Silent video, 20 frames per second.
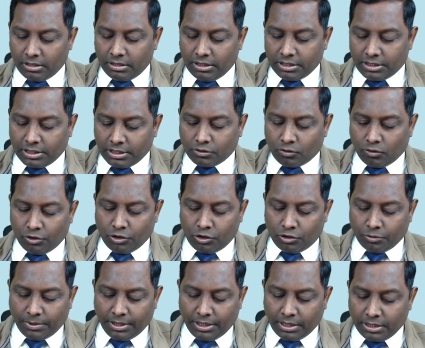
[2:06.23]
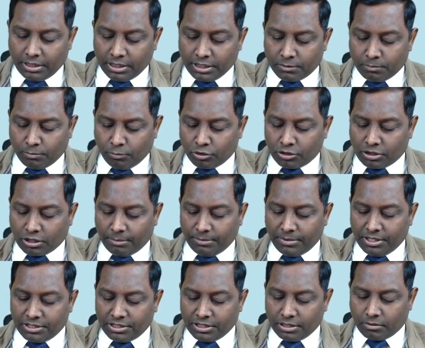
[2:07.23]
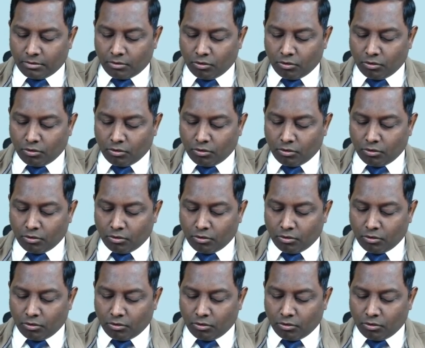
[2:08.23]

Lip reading: This both combination,